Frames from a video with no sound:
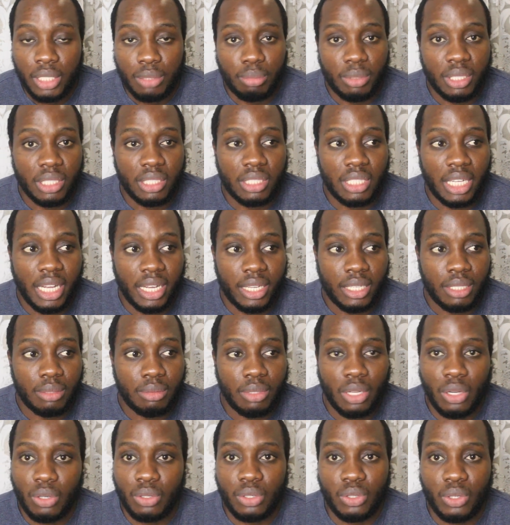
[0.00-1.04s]
Means like, you
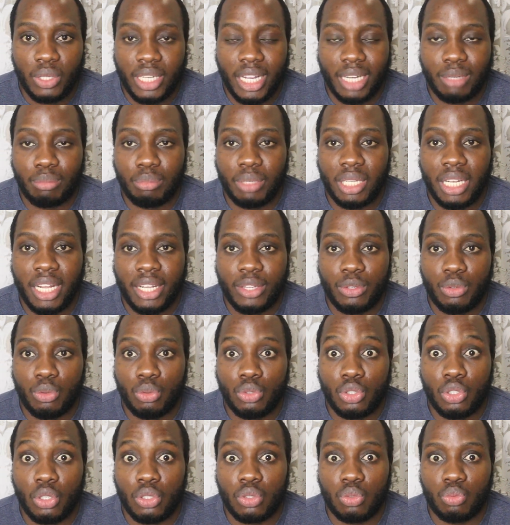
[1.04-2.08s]
know, it can be like you
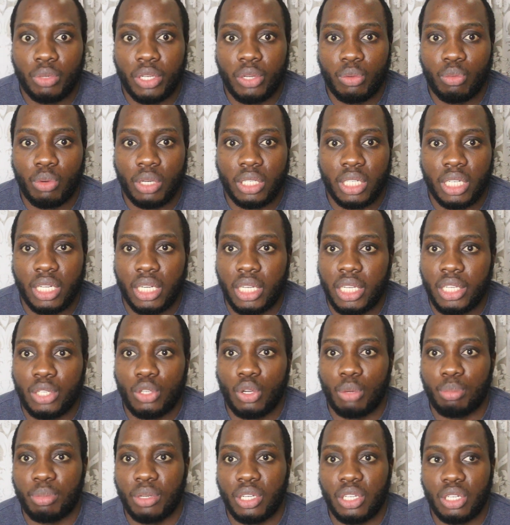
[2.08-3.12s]
just really want to clean
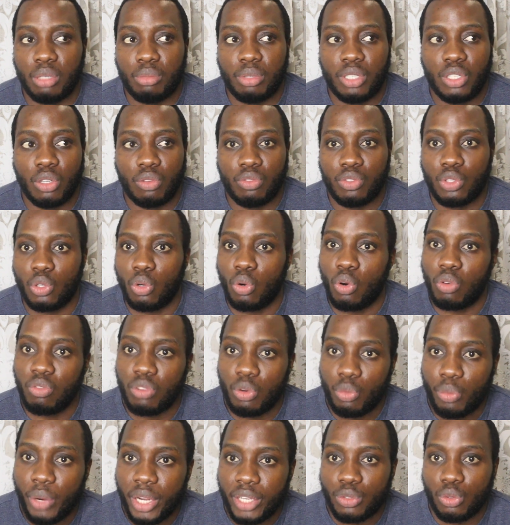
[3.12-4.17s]
up a little bit of the
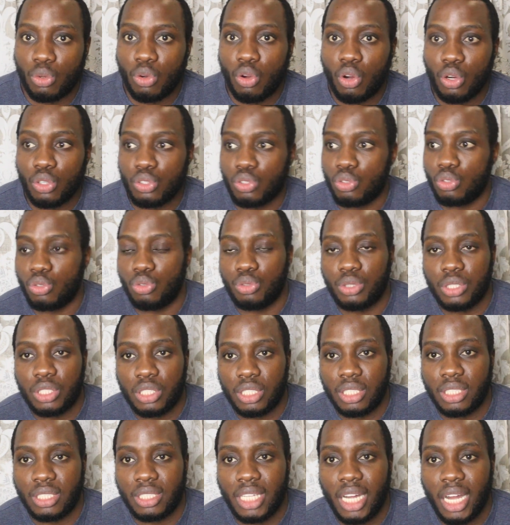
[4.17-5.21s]
overweight you got during
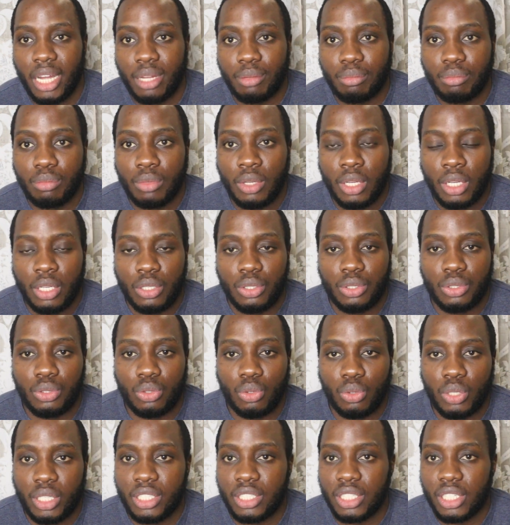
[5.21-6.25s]
this time, you
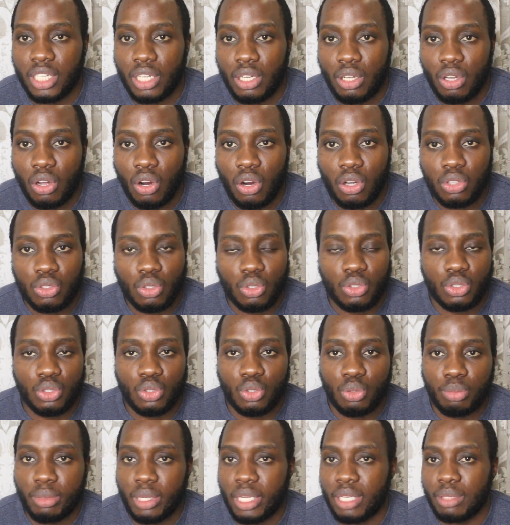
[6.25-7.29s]
know, eating a lot, or, you
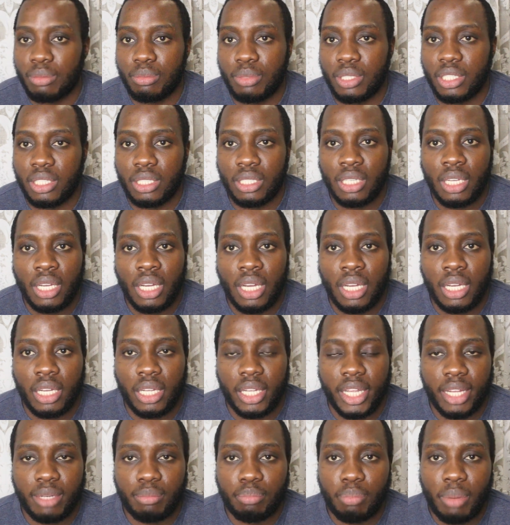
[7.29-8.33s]
know, maybe
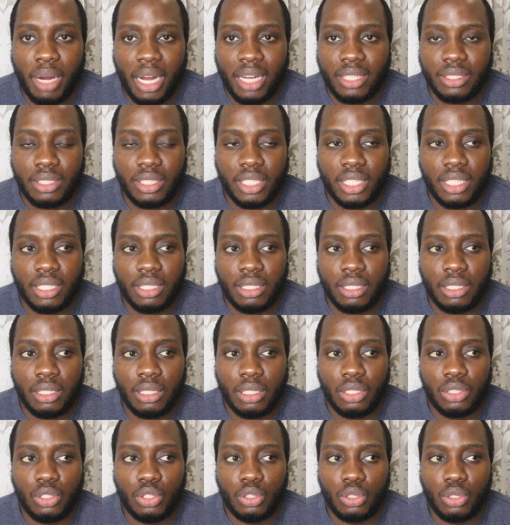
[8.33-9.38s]
get past
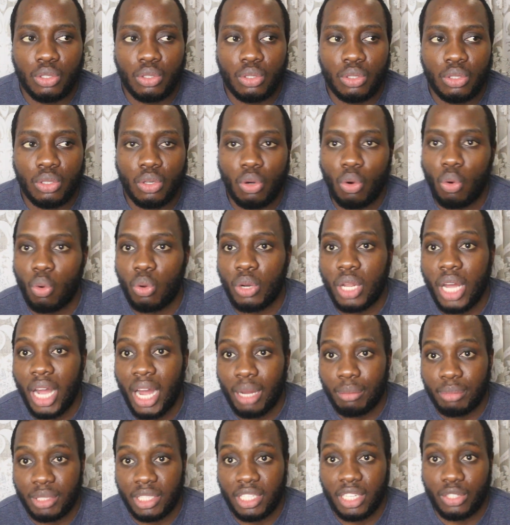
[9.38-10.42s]
the old
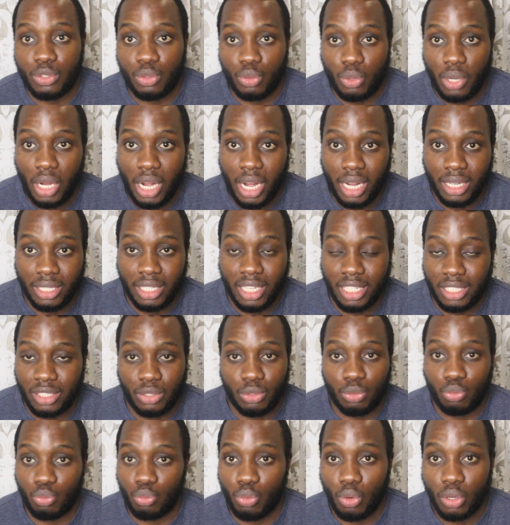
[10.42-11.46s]
habit that you had that
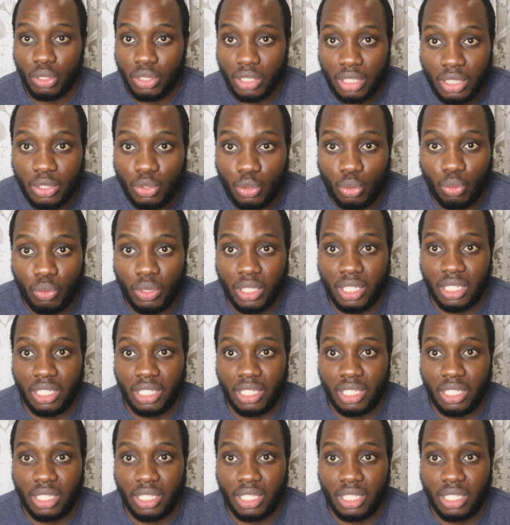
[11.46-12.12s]
you